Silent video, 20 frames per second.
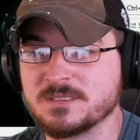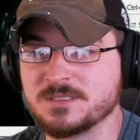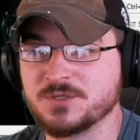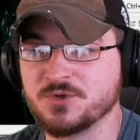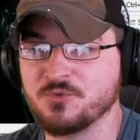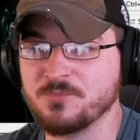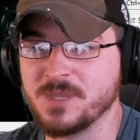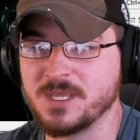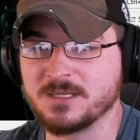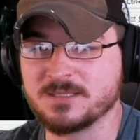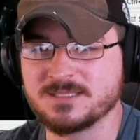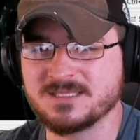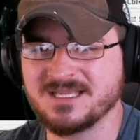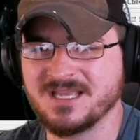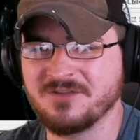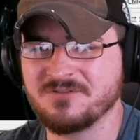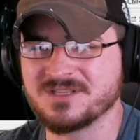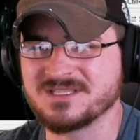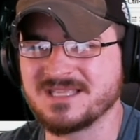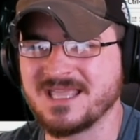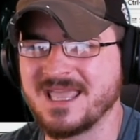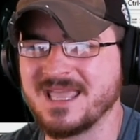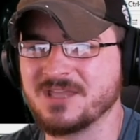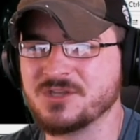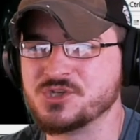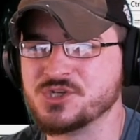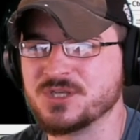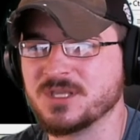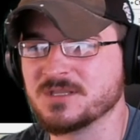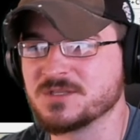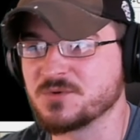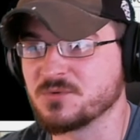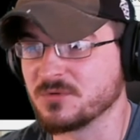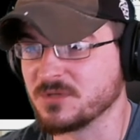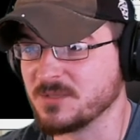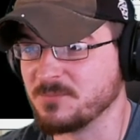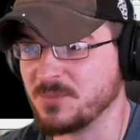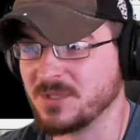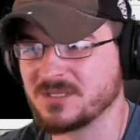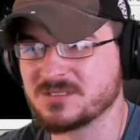zoom in and see how this edge gets
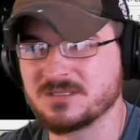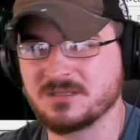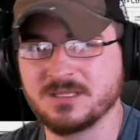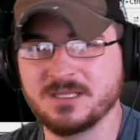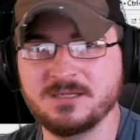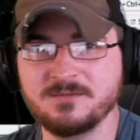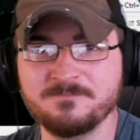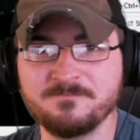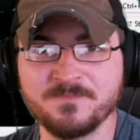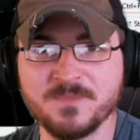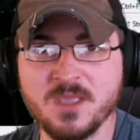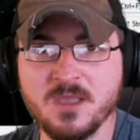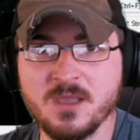really pixelated